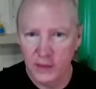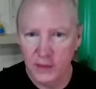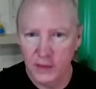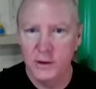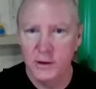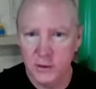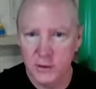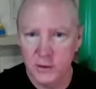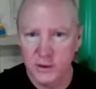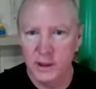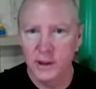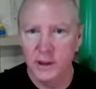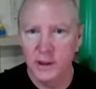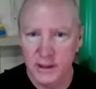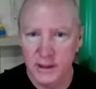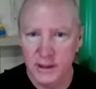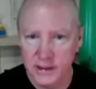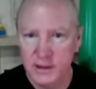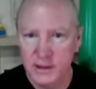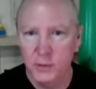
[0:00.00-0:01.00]
There's a
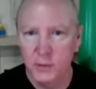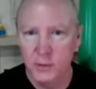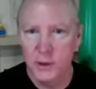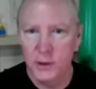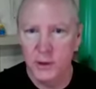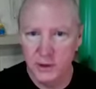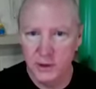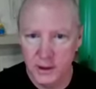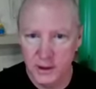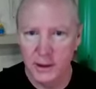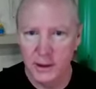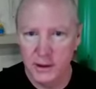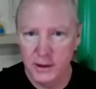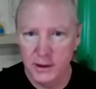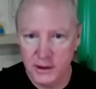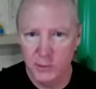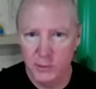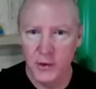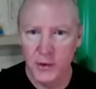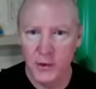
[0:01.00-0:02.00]
lot of
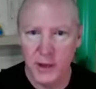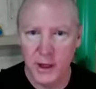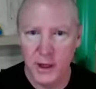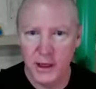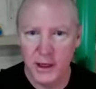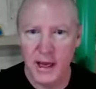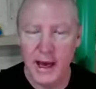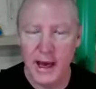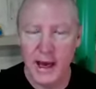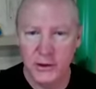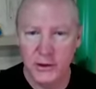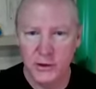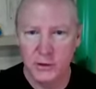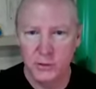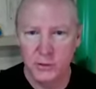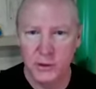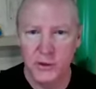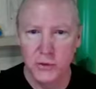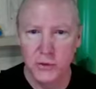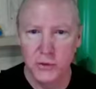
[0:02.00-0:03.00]
sympathetic
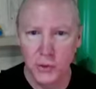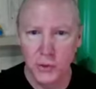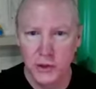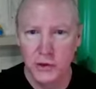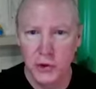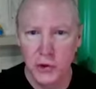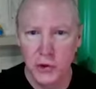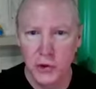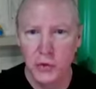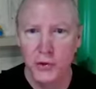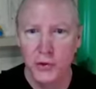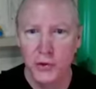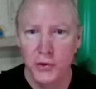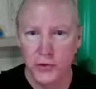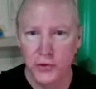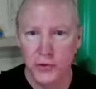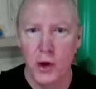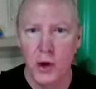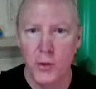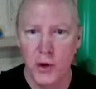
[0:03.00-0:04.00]
action between you and the
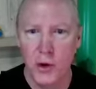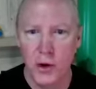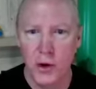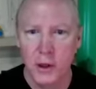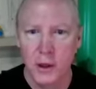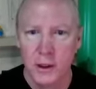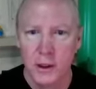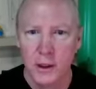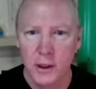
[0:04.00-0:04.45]
drummer,